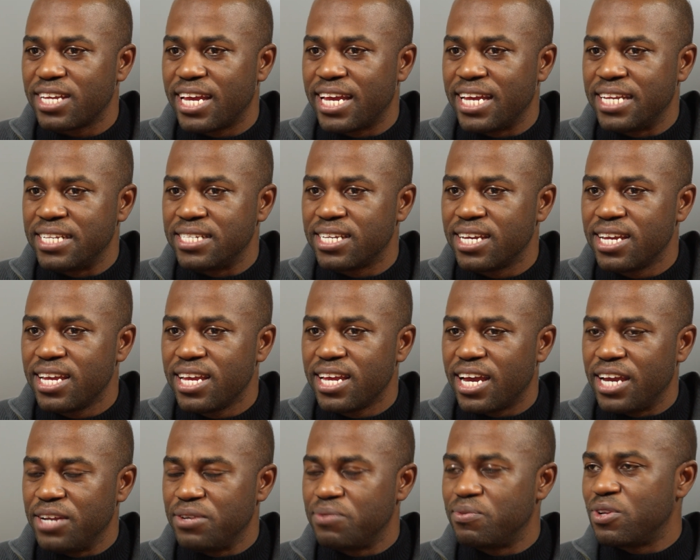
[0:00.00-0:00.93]
And
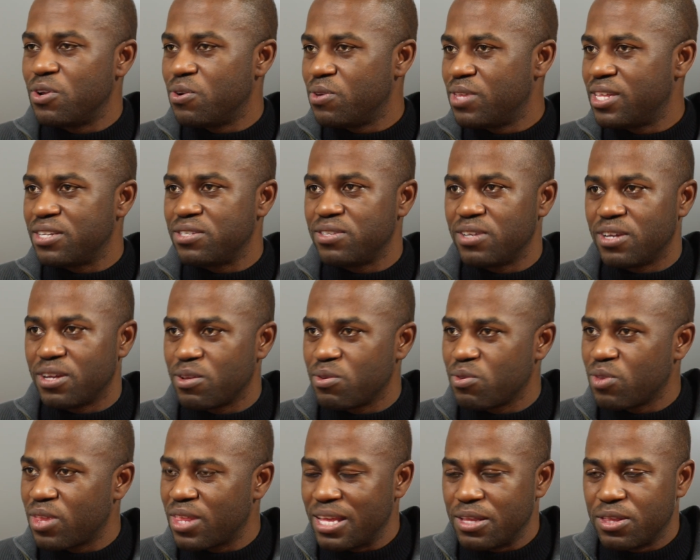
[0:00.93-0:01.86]
I know that
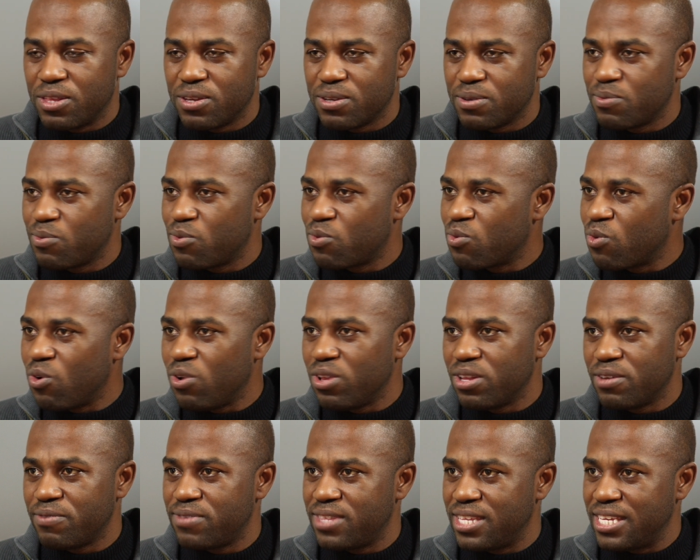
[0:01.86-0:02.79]
the role
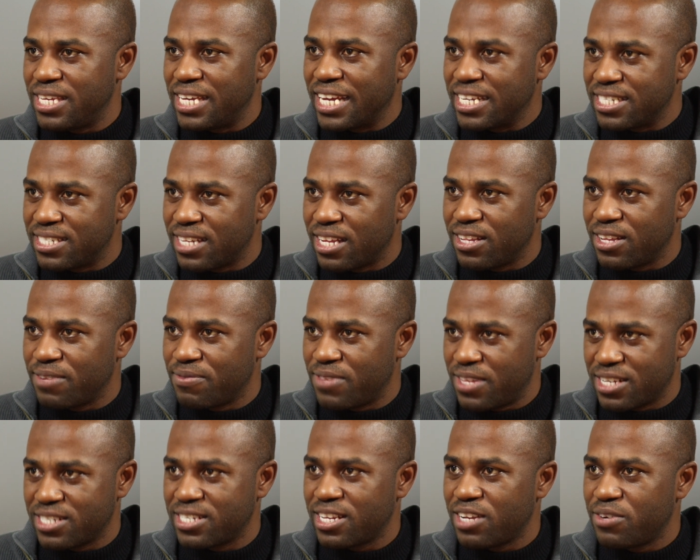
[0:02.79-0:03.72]
of the
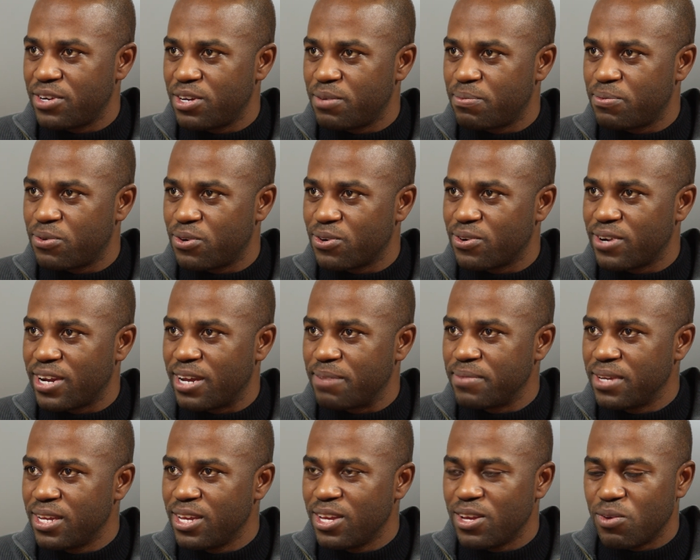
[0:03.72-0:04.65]
accelerator
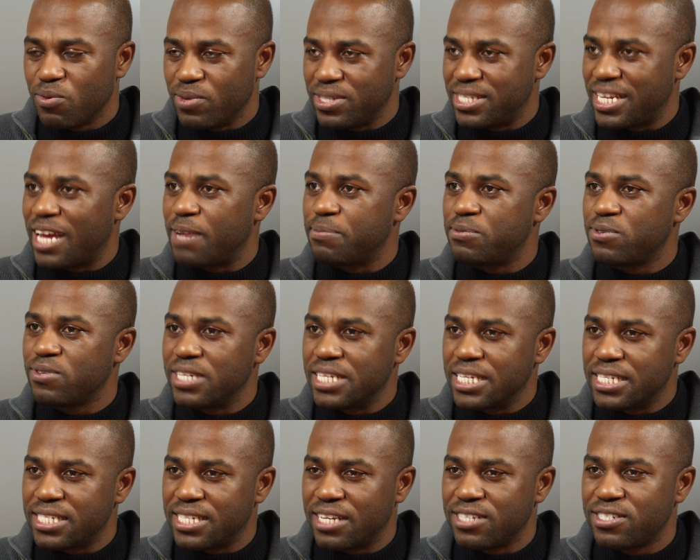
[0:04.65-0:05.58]
program was absolutely
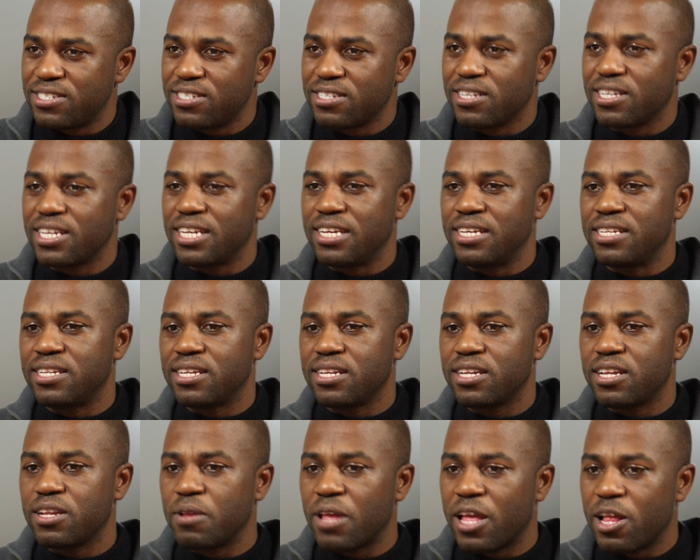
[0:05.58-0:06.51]
essential in
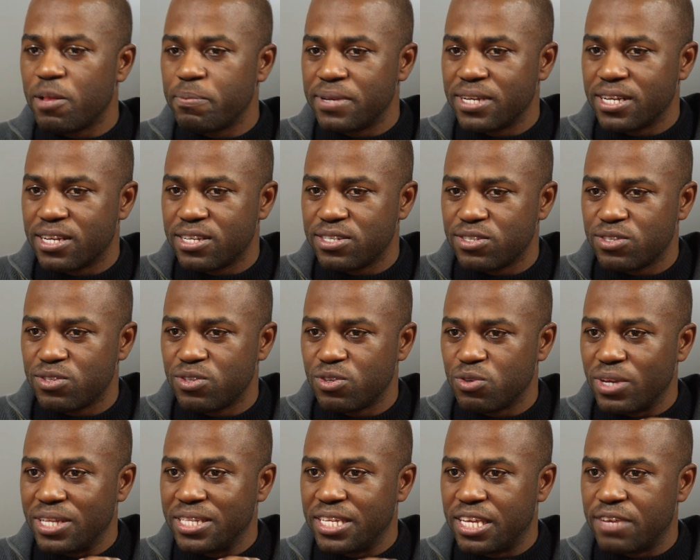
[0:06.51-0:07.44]
helping us
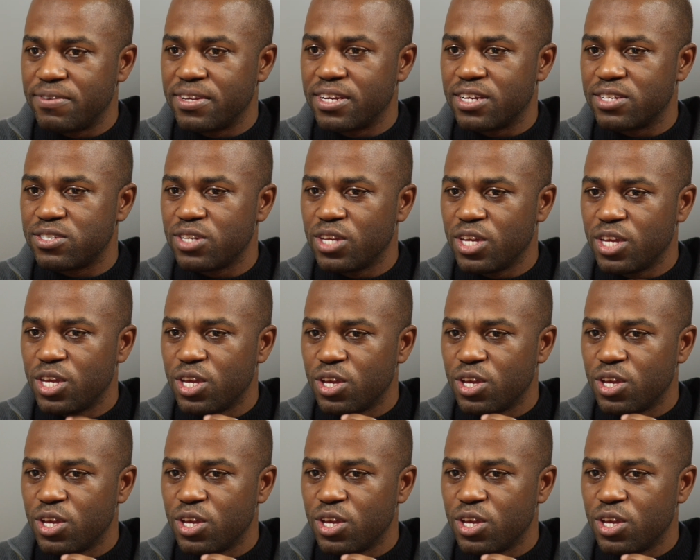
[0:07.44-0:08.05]
in giving us